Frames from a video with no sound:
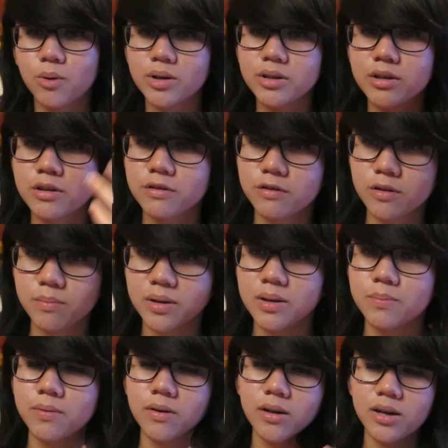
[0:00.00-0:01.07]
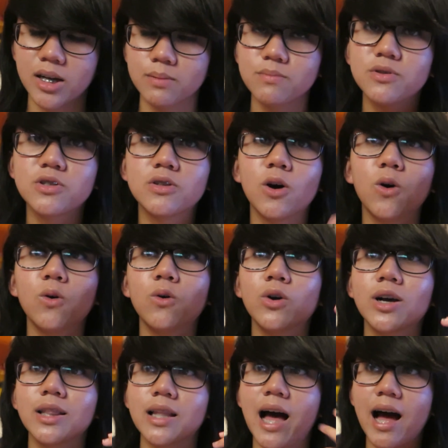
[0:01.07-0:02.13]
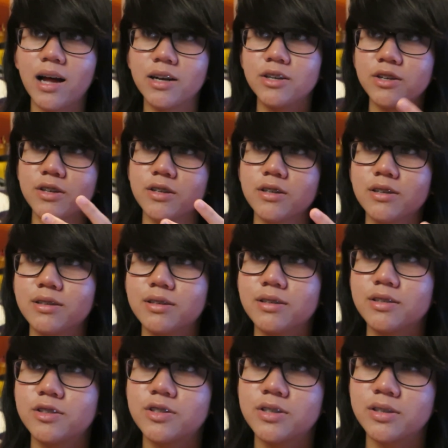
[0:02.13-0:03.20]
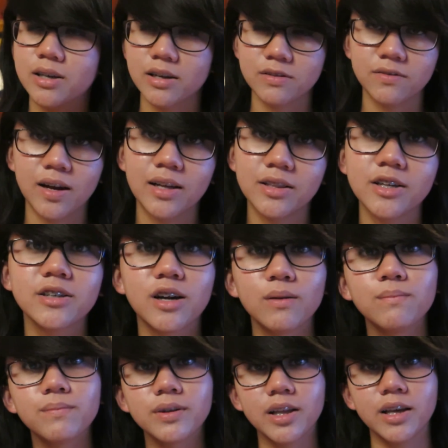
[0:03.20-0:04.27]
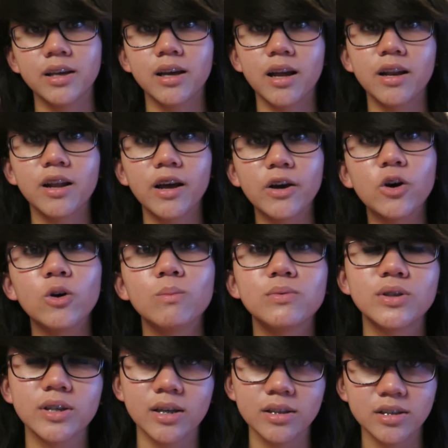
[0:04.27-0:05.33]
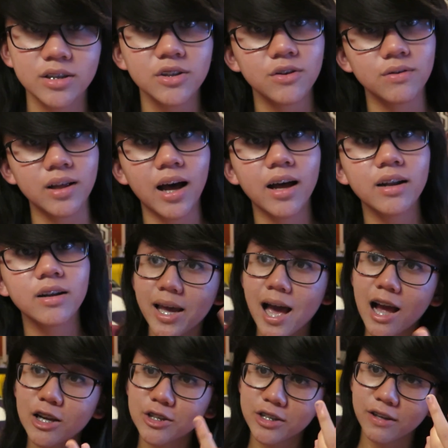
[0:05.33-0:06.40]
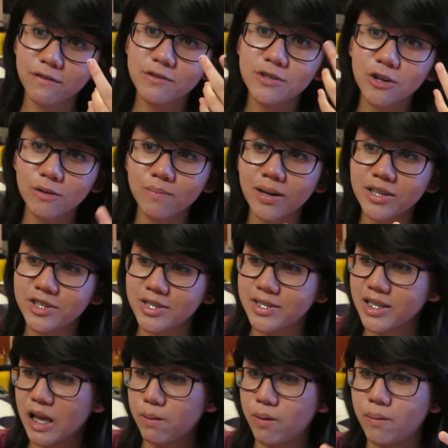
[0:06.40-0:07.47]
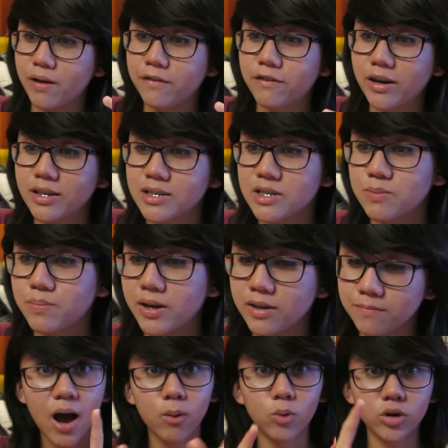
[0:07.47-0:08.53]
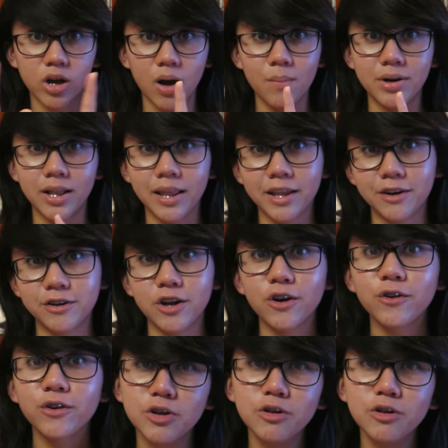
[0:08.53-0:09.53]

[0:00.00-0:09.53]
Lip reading: wonderful people, and I'm so glad to have had their company, and I hope to continue that. I actually have so much to say about my friends, but that will come in a later note.